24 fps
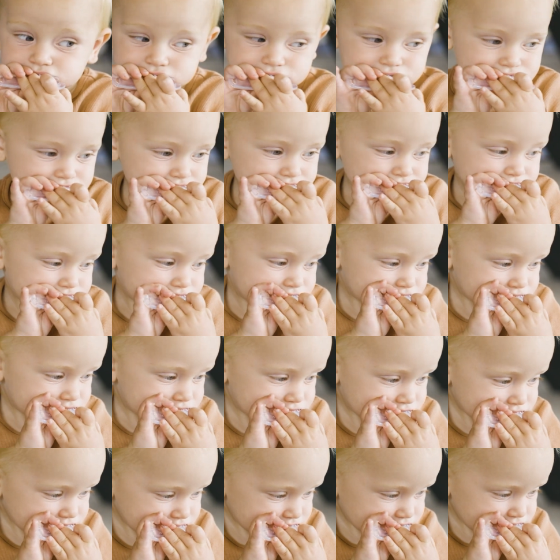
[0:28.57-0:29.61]
so it's important
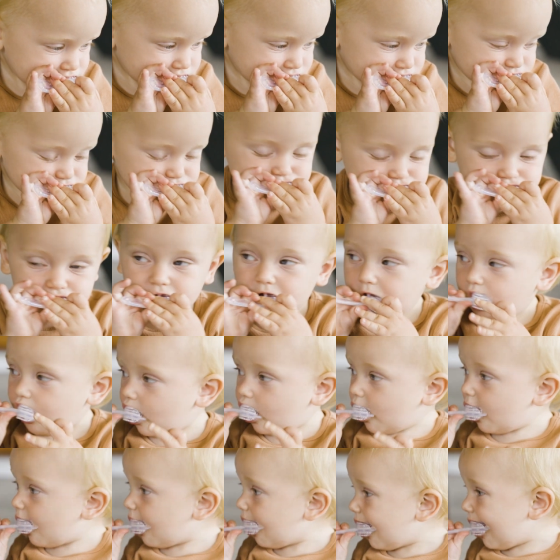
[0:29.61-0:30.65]
to factor this in as well
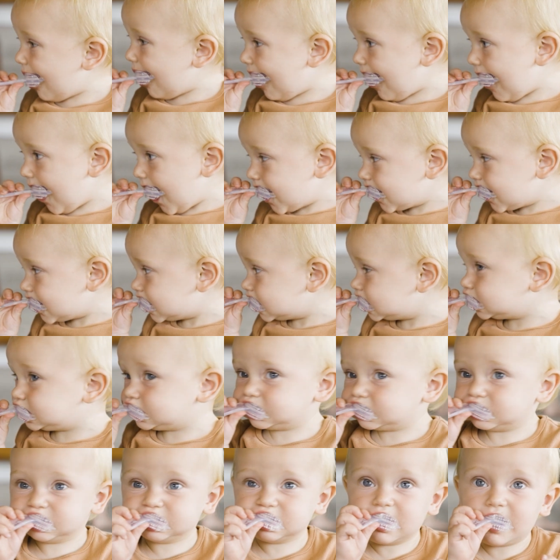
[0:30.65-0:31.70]
when finding the right
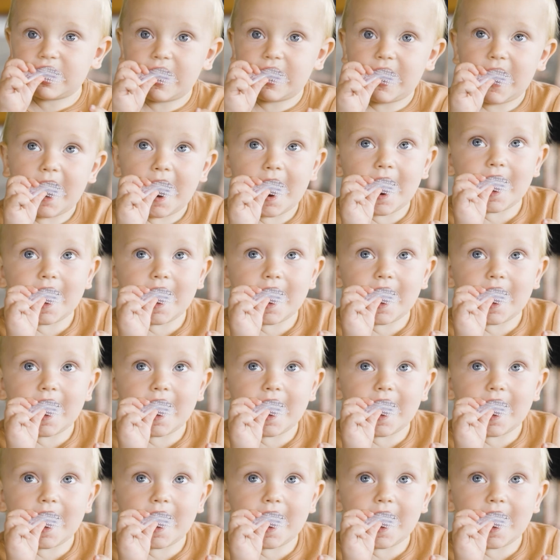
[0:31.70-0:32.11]
size munchie for